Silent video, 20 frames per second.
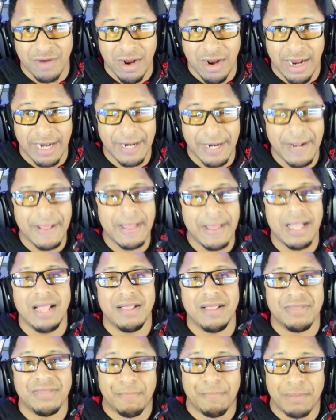All right.
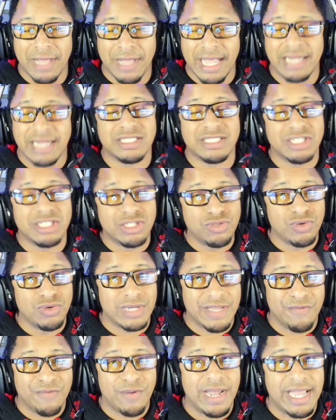The plan is to do a
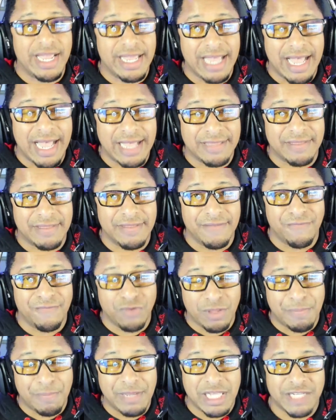giveaway at,
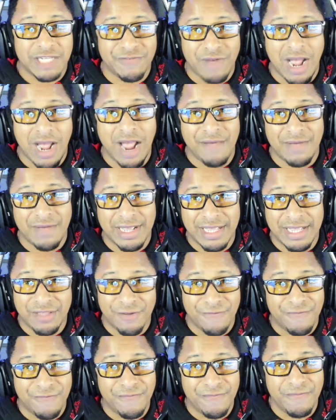for the PS5 at
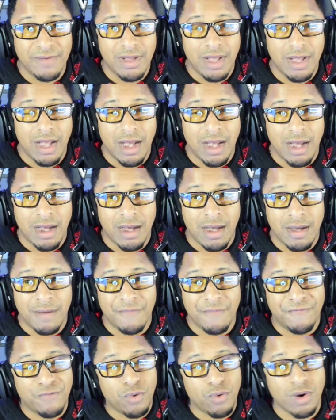either
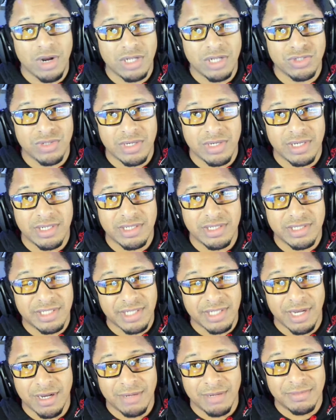um, 400
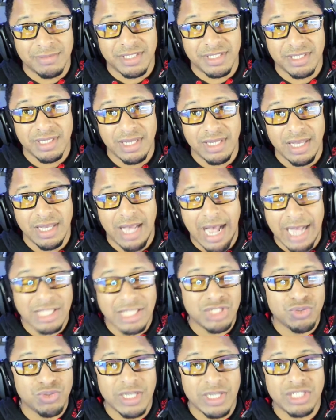subs
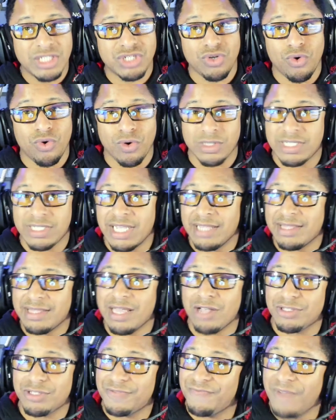on Twitch or
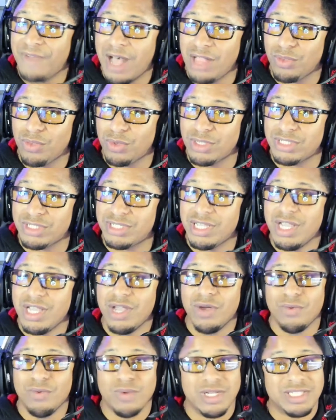10,000 followers,
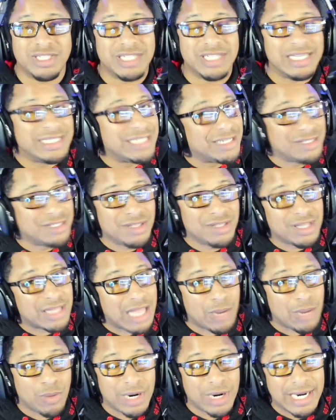which it doesn't look
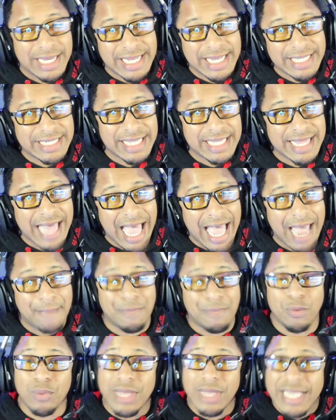like we're going to get to that,
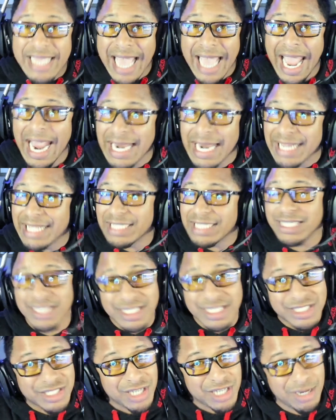but we can get to
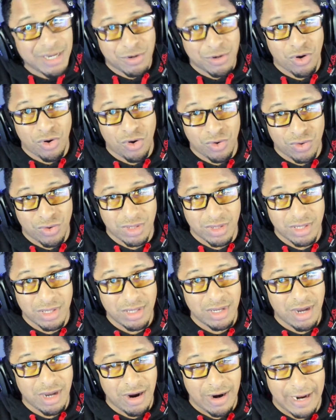the sub goal.
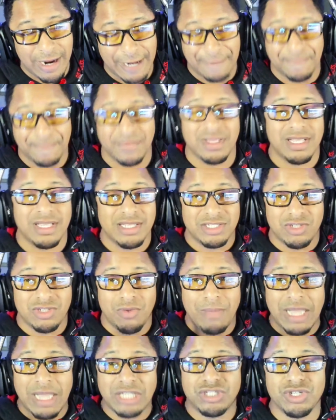All right. So
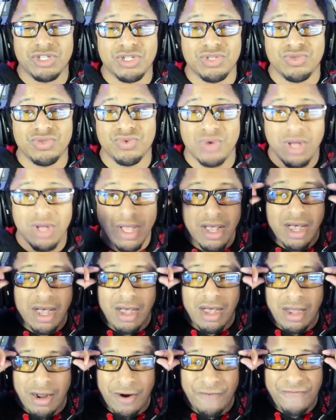make sure you
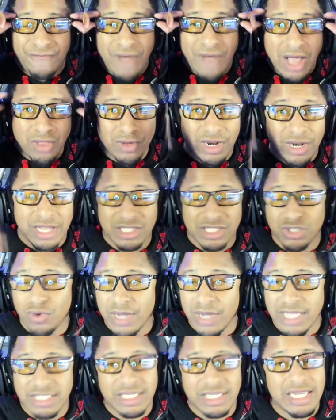are following on
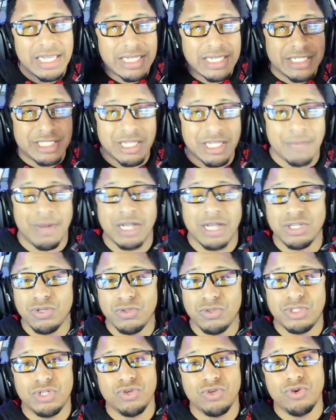Twitch, sub on
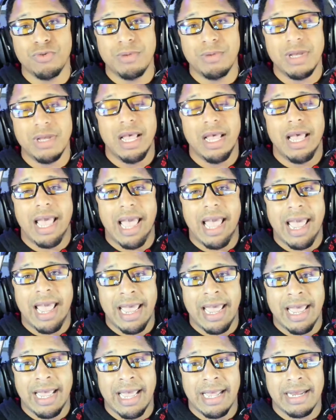YouTube,
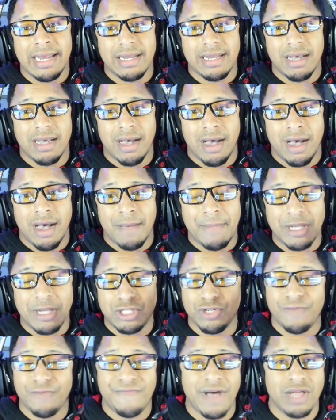and uh, make
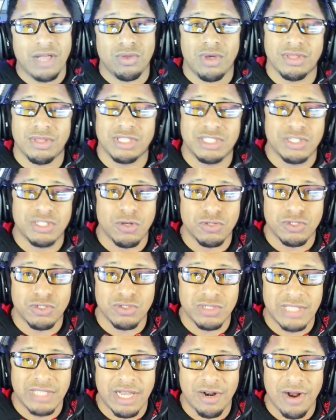sure you follow all the
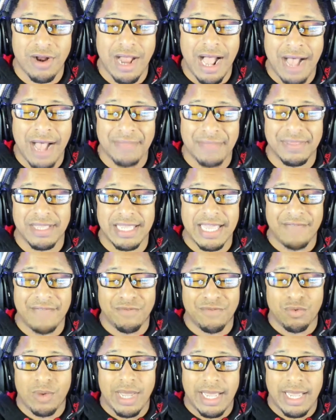socials that are on the
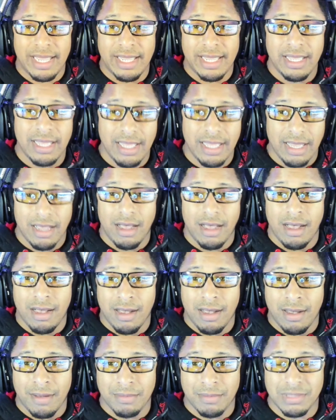giveaway
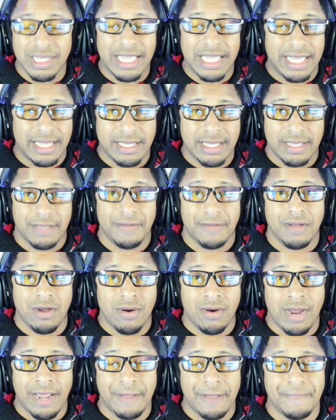um, link.
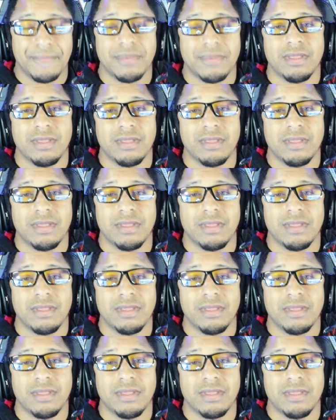All right.